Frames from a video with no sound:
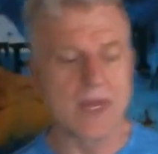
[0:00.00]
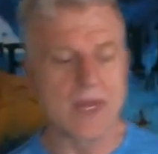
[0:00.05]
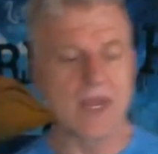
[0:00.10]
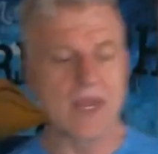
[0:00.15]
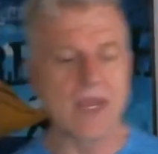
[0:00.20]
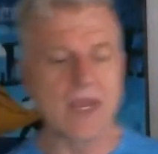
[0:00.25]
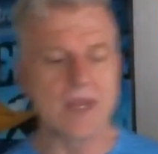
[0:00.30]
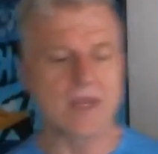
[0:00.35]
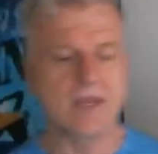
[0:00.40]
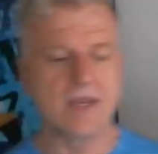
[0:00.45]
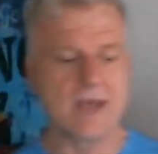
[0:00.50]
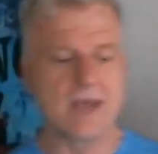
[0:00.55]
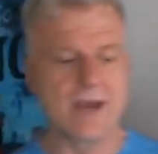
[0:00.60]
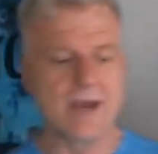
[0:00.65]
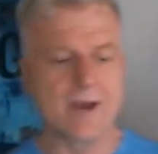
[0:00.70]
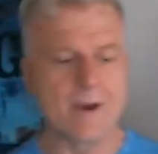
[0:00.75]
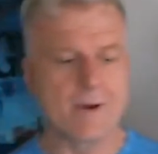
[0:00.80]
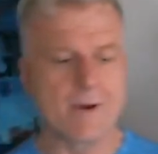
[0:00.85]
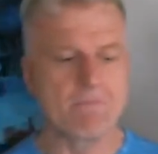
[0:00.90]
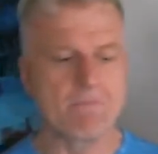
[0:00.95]
And
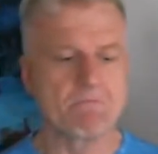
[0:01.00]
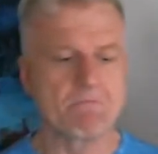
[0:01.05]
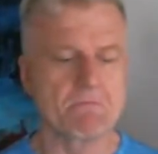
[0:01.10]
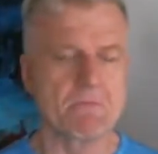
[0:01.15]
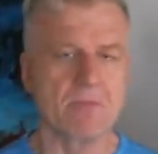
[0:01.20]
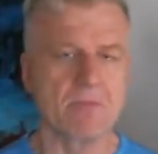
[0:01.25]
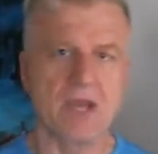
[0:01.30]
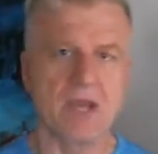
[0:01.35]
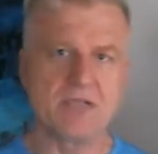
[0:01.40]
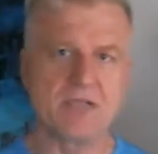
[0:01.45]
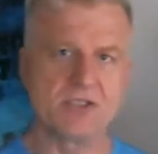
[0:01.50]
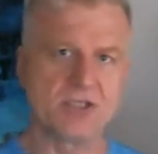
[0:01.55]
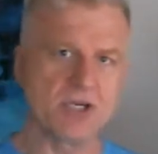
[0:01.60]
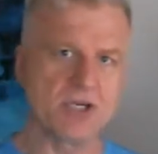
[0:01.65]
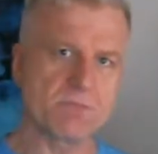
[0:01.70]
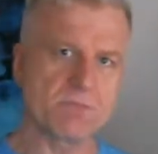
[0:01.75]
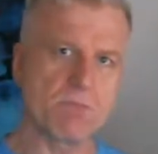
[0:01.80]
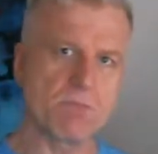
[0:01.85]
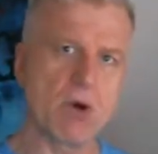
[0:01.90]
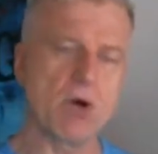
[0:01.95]
I
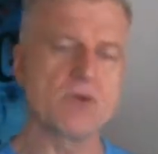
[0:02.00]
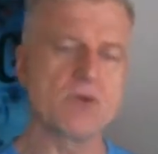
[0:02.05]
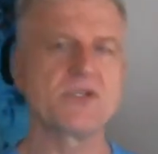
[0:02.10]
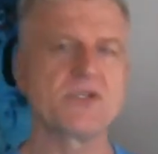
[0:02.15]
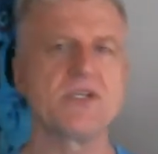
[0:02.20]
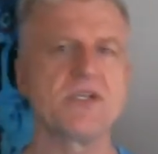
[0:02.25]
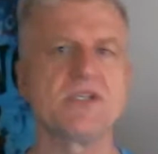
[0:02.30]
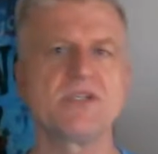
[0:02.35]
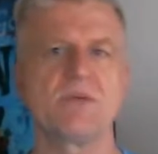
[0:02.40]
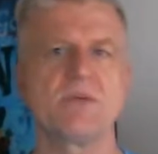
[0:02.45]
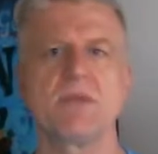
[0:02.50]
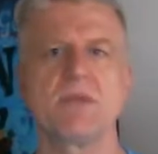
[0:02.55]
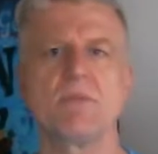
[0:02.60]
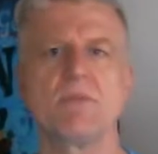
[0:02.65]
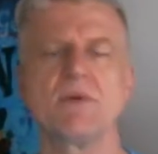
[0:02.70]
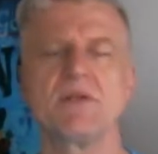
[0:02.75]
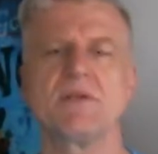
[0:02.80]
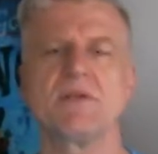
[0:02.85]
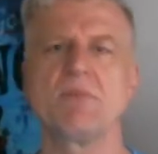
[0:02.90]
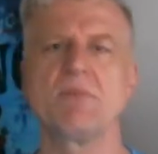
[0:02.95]
just posted
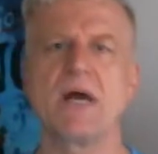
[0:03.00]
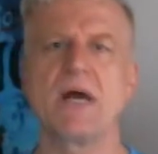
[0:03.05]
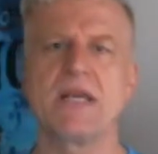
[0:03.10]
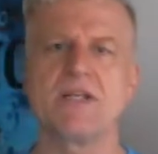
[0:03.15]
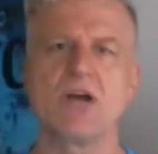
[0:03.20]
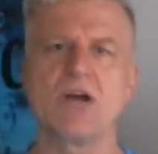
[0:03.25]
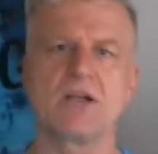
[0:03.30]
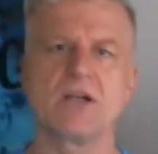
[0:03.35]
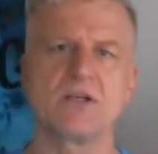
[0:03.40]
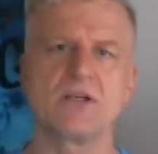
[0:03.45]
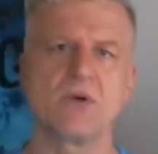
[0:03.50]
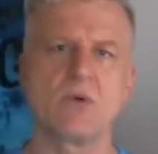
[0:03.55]
something by Dr.